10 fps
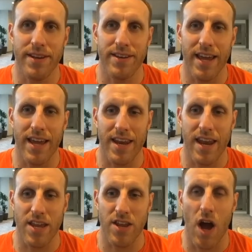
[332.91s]

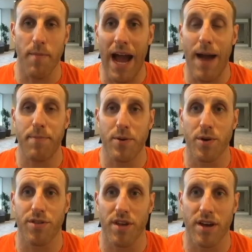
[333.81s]
And I'm happy
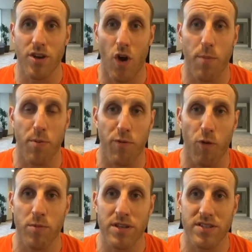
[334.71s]
with, our
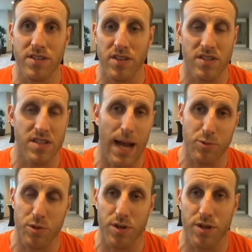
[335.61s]
performance. The
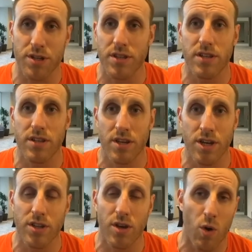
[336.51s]
snaps were good.
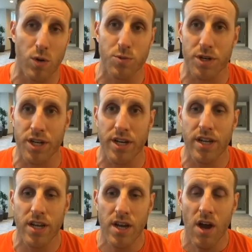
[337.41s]
The holds were
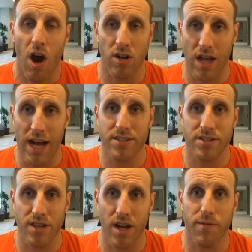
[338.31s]
good. Our line
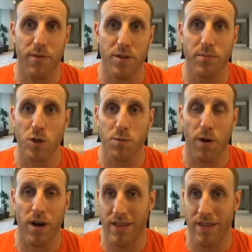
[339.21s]
stood up for the most
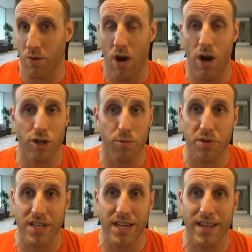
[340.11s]
part, and they were
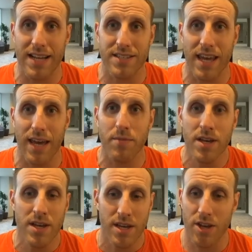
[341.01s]
100% last game.
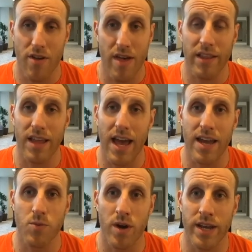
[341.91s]
They didn't let
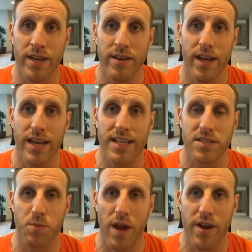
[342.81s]
anyone in against
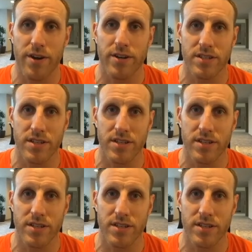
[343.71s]
the Predators.